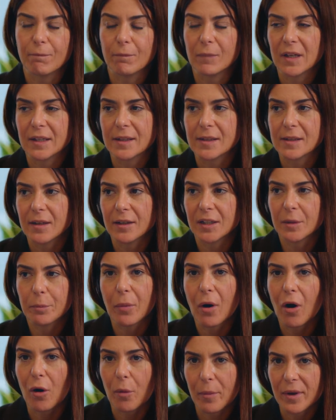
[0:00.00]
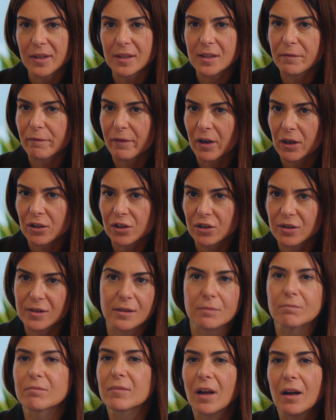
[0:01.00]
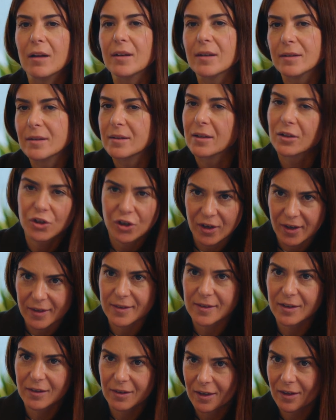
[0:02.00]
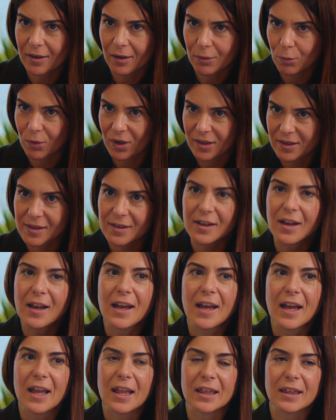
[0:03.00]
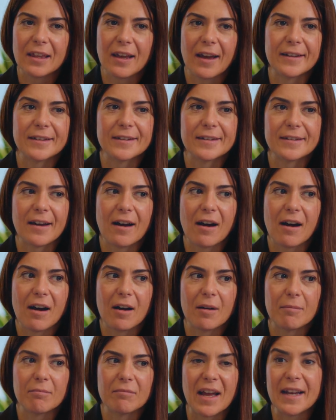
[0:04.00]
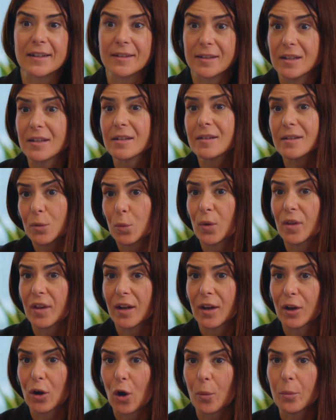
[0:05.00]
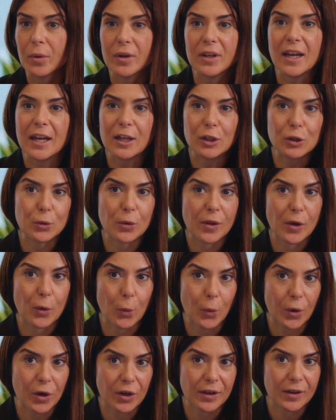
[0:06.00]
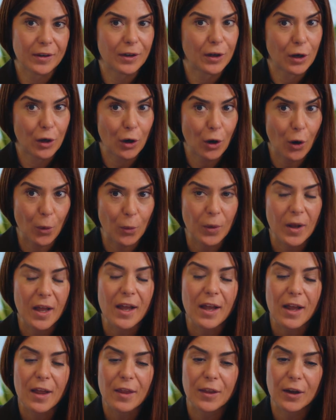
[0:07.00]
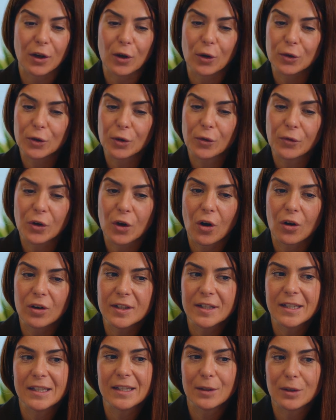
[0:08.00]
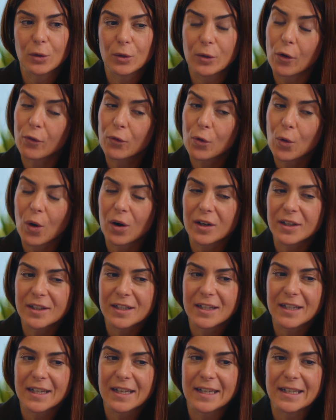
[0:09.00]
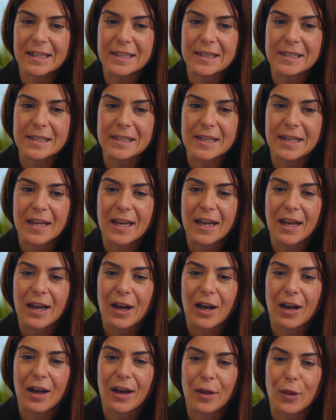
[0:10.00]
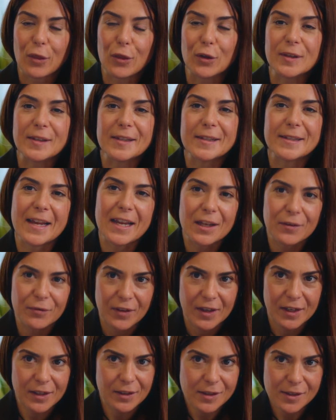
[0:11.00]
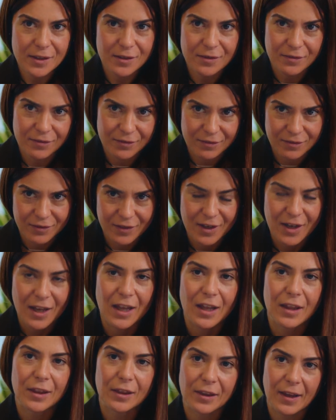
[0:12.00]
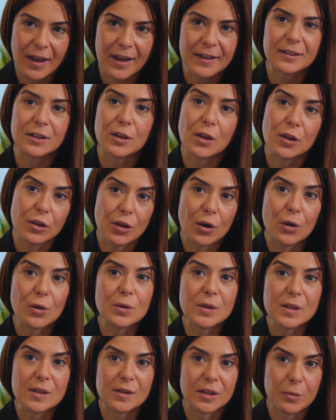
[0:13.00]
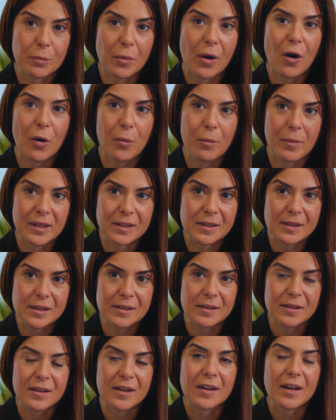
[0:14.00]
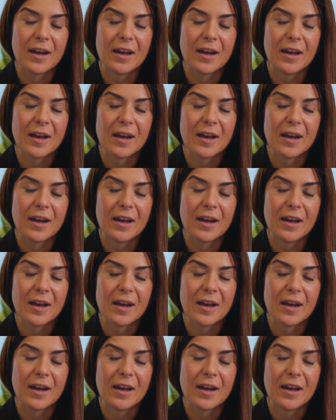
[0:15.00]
let's say, departments, functions, such as the legal ones that exist within a company and do their work. No, the cost of quality is the savings that those departments